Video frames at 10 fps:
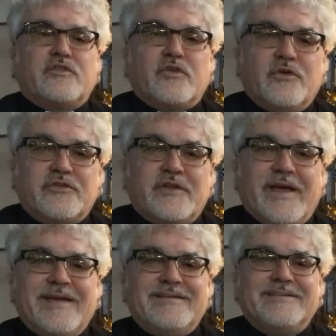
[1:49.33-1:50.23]

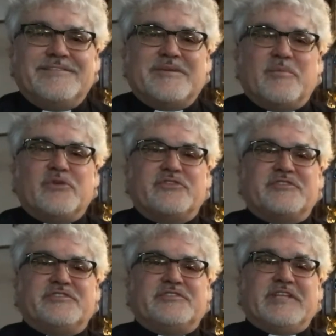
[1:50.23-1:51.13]
Thursday, December
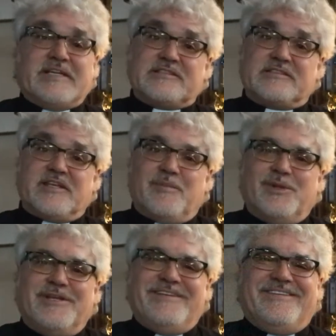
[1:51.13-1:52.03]
6th, I
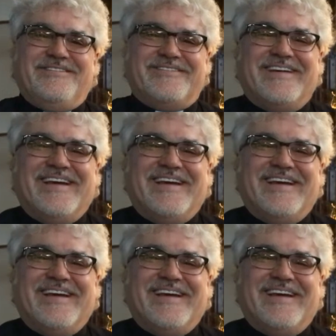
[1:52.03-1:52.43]
believe,